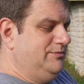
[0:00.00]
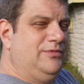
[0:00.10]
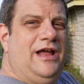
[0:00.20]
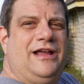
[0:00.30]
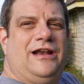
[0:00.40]

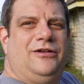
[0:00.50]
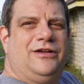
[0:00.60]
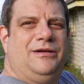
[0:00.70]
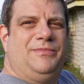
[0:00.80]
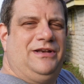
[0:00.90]
I gotta look
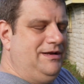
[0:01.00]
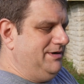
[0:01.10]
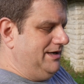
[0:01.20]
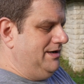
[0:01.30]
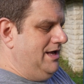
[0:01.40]
up the name
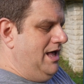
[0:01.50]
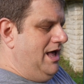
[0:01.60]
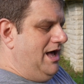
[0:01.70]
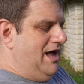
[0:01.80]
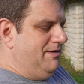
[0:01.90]
again.
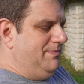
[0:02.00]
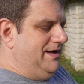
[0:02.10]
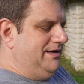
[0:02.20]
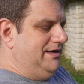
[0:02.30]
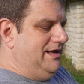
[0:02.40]

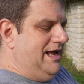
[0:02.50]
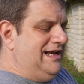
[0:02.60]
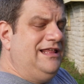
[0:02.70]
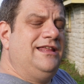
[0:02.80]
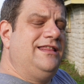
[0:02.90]
But
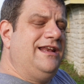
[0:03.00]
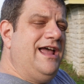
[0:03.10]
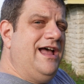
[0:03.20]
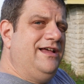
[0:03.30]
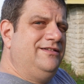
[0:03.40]
anything that
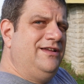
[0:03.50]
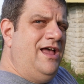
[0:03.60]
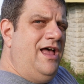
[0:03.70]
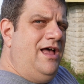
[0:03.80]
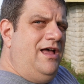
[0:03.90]
has
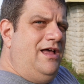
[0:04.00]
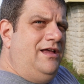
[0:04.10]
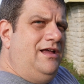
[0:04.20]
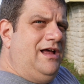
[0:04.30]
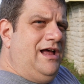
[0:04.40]

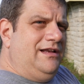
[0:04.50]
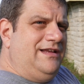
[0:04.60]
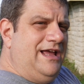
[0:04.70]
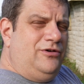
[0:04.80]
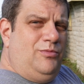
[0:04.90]

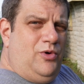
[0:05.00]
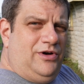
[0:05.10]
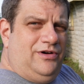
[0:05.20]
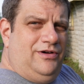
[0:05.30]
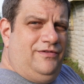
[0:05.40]
10 or
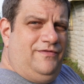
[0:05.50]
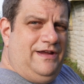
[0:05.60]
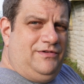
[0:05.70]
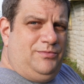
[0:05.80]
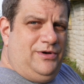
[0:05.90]
more
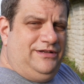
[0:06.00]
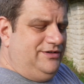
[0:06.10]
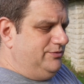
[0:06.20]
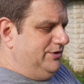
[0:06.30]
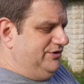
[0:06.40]
favorite points
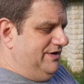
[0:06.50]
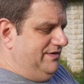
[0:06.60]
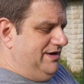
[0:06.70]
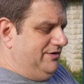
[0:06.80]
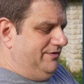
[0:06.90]
is worth
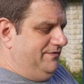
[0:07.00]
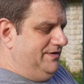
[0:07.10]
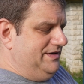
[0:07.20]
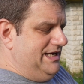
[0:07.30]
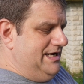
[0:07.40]

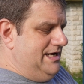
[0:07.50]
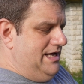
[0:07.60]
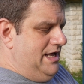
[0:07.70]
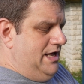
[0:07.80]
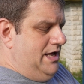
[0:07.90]
750.
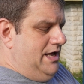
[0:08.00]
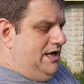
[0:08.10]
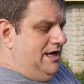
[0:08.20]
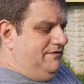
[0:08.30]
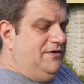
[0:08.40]

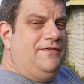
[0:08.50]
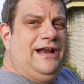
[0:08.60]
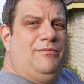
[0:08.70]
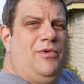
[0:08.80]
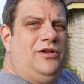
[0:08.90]
If you
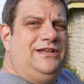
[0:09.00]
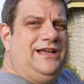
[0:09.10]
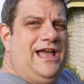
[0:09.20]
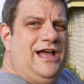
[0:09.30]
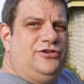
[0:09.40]
find a
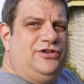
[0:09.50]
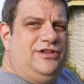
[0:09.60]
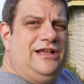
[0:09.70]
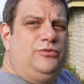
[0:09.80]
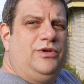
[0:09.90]
multi-cache,
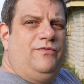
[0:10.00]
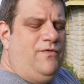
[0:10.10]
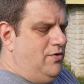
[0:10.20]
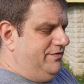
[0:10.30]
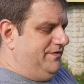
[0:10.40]
that's worth
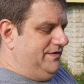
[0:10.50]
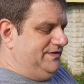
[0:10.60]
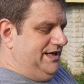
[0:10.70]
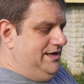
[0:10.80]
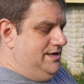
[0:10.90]

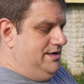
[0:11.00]
450.